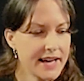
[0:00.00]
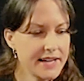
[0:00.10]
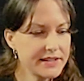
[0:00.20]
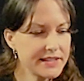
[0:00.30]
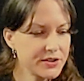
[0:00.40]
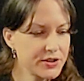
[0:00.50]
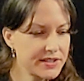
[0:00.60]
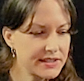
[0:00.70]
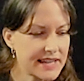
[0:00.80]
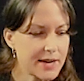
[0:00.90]
And let's
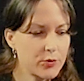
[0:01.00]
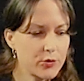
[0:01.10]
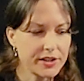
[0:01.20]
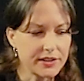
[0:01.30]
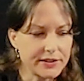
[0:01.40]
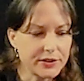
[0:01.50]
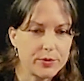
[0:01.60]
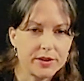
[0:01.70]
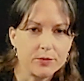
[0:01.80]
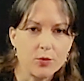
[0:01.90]
just elaborate a little
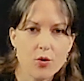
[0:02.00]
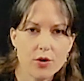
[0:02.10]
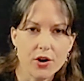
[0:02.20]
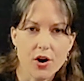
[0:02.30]
bit more